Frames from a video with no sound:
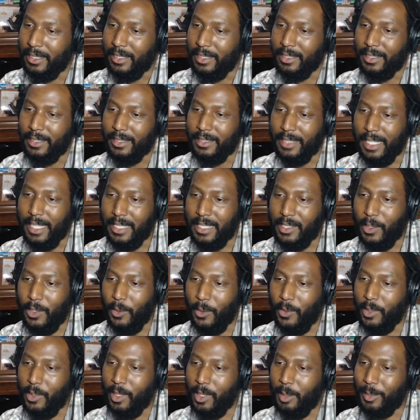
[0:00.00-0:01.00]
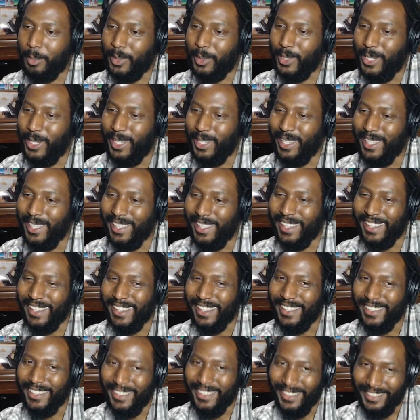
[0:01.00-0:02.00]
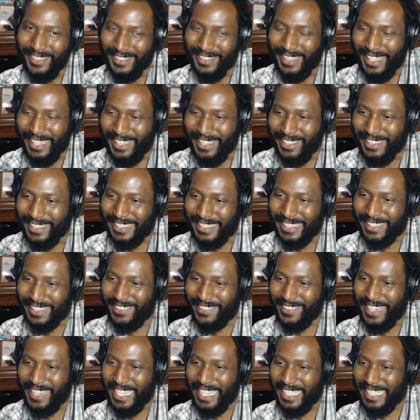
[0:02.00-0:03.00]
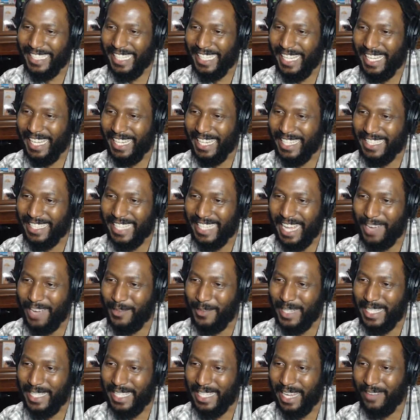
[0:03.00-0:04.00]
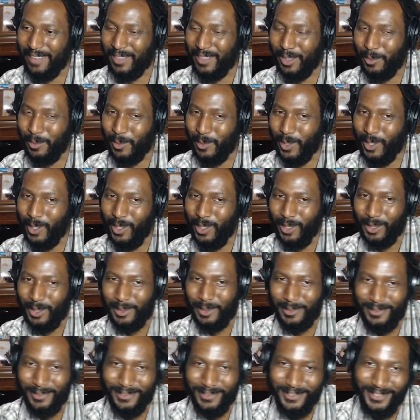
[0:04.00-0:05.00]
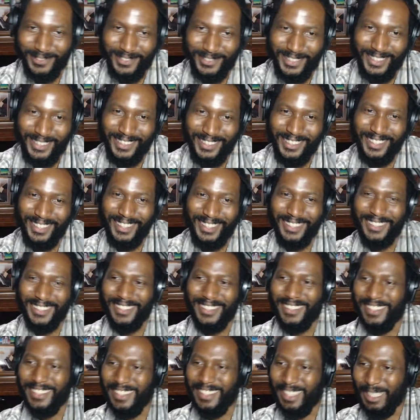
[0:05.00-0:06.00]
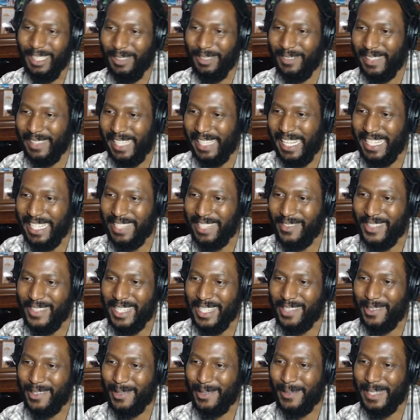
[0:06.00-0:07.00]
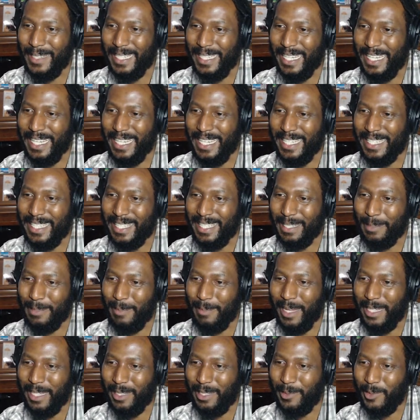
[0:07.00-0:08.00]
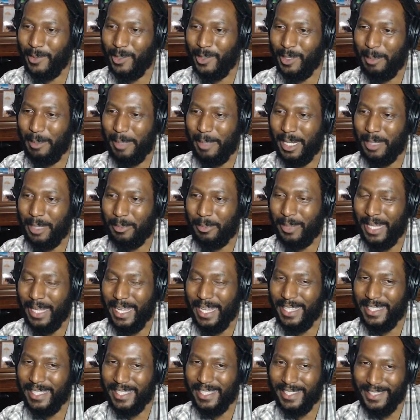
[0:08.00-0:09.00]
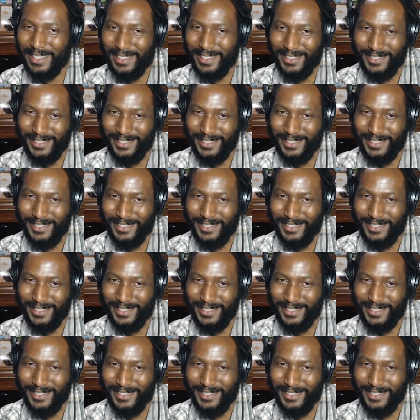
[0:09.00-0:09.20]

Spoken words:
That's horrible. No, it's a great thing. It's how we save the world. Philosophy is what we need to make the world a better place.